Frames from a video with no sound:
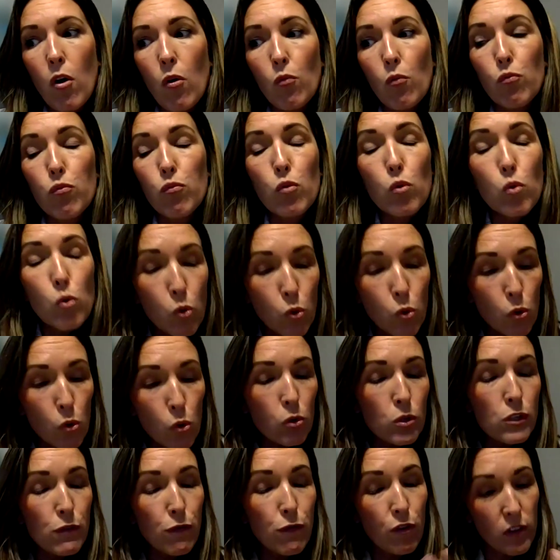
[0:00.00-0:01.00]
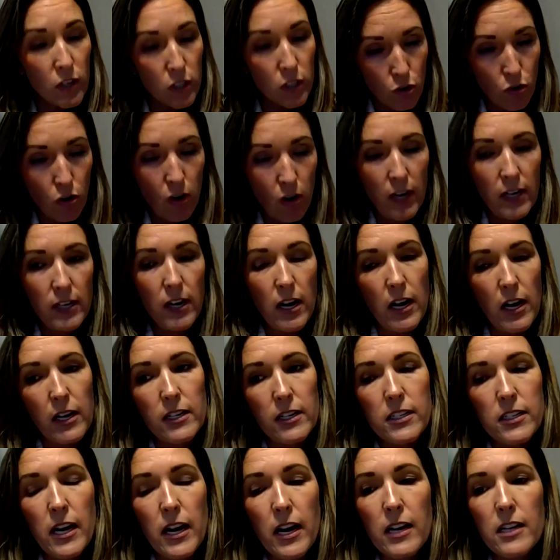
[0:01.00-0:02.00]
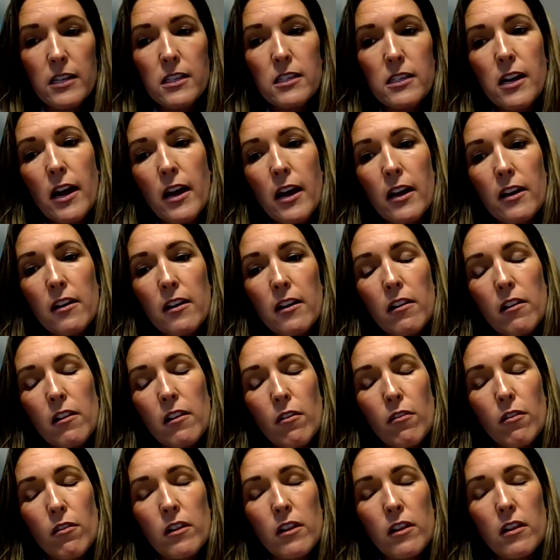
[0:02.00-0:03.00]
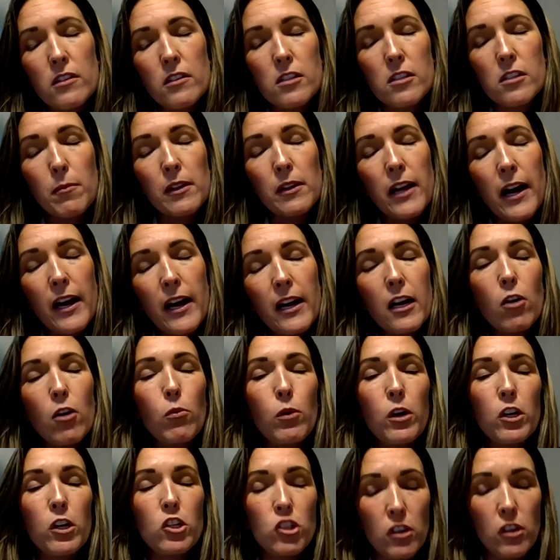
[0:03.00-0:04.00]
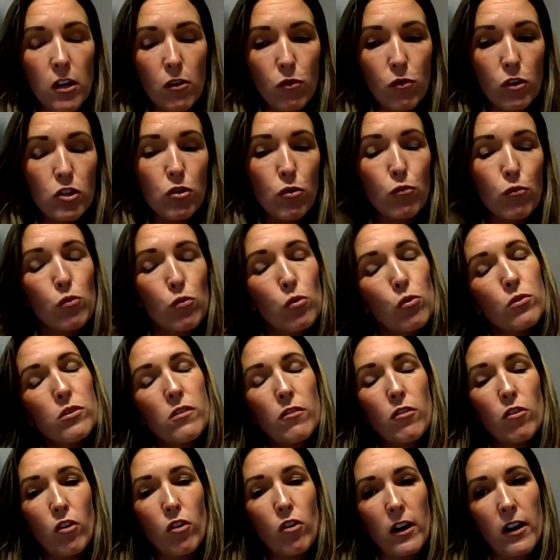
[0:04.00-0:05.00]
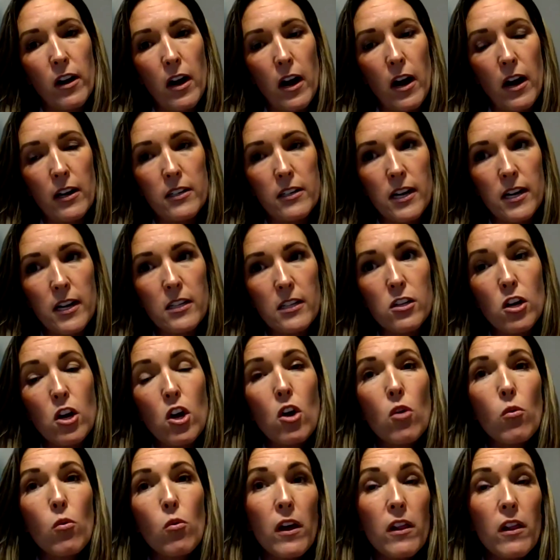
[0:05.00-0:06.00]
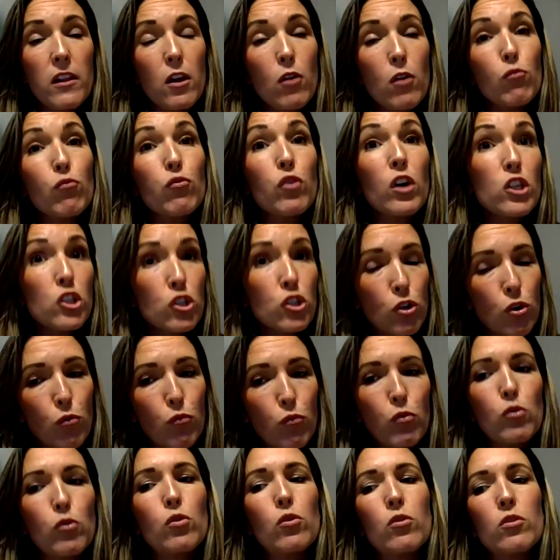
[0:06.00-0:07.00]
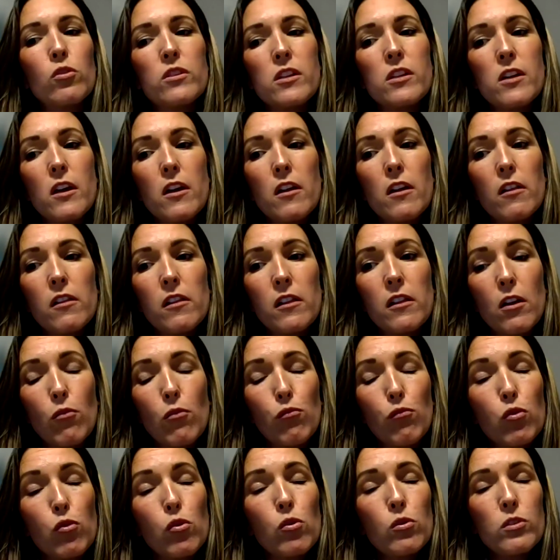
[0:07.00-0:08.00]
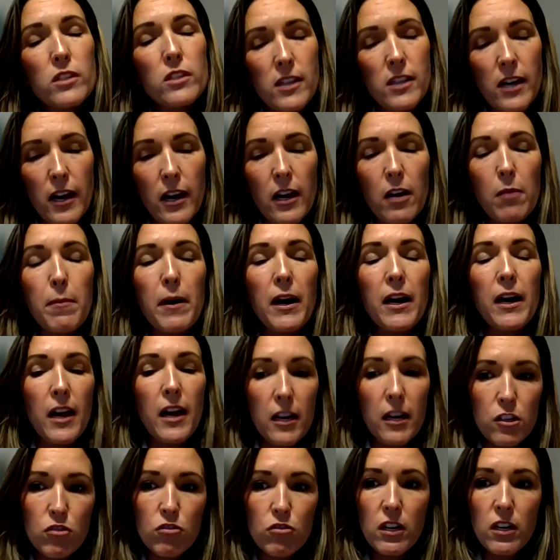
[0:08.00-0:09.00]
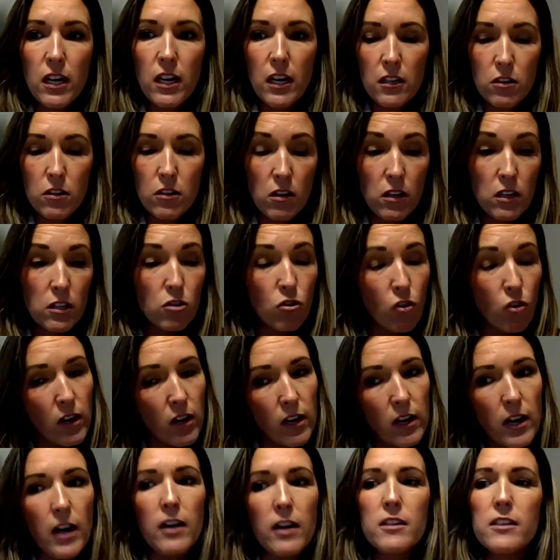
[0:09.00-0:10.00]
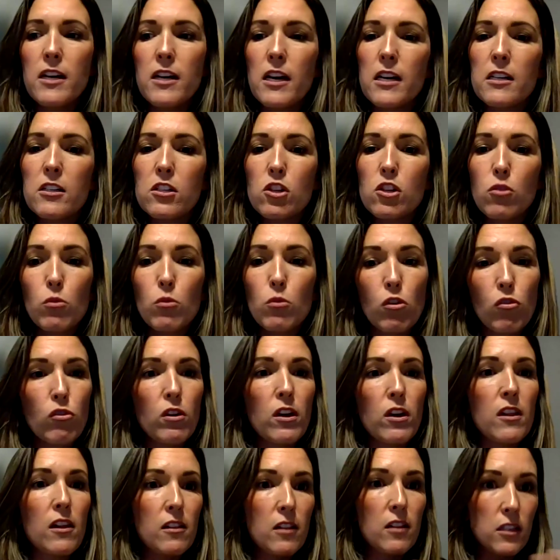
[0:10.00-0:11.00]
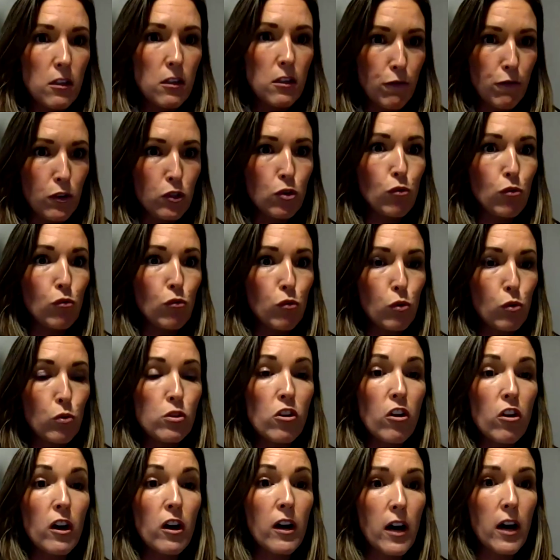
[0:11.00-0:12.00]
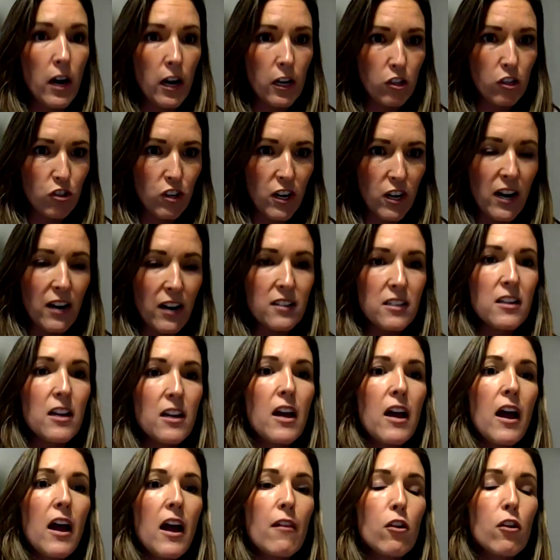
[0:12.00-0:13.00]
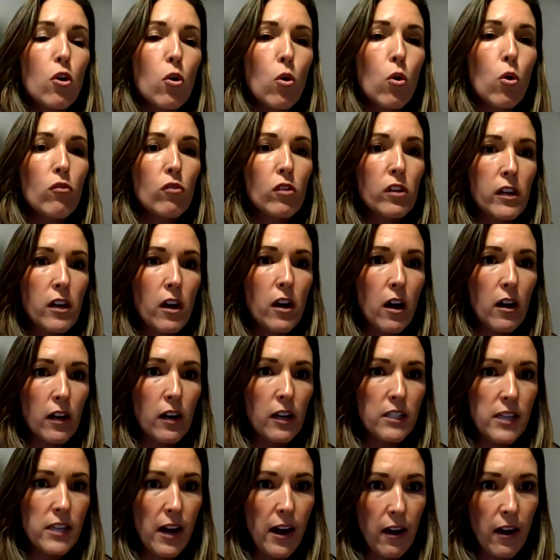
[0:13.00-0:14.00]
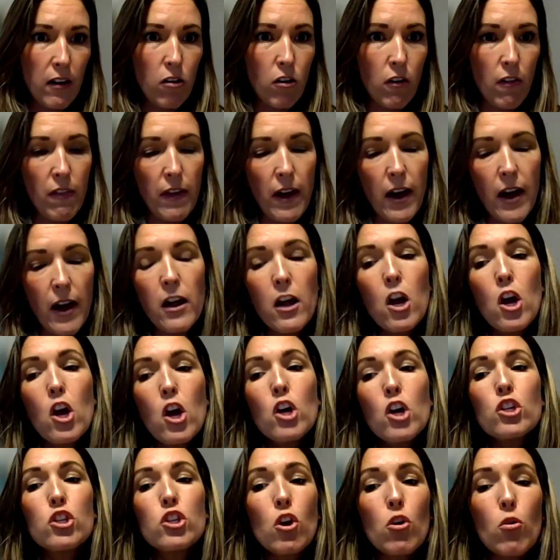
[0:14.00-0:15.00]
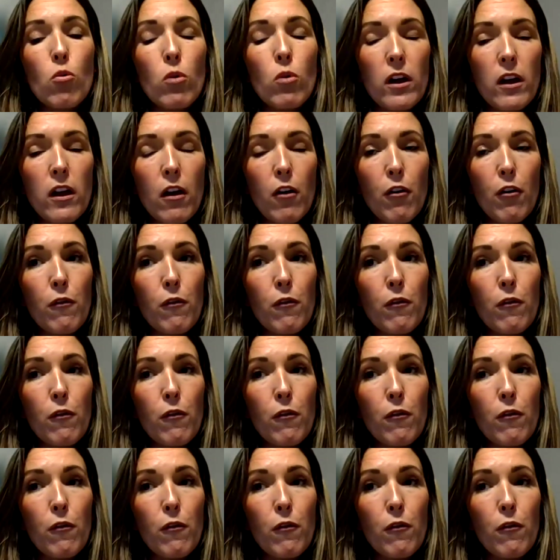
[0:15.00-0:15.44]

rules for this grant contest and some language in the original rules of the grant contest. In the original rules, the rules said, by entering into this grant contest, you agree that these official rules are a contract. And the court really hung its hat on that. So